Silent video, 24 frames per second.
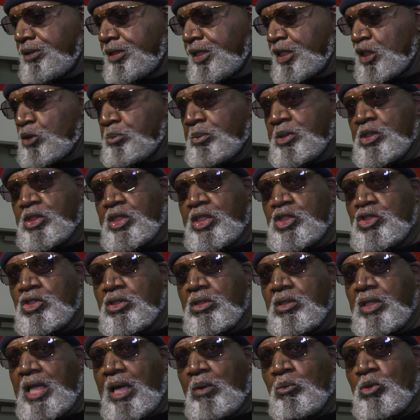
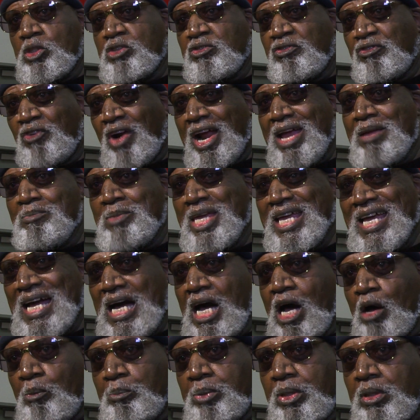disposition that was framing
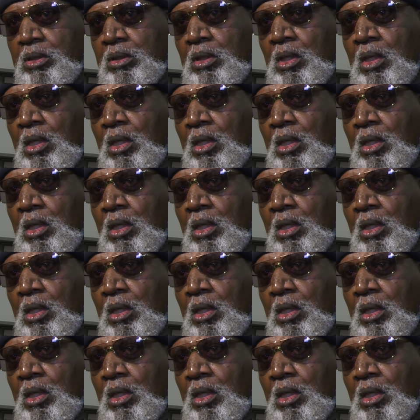up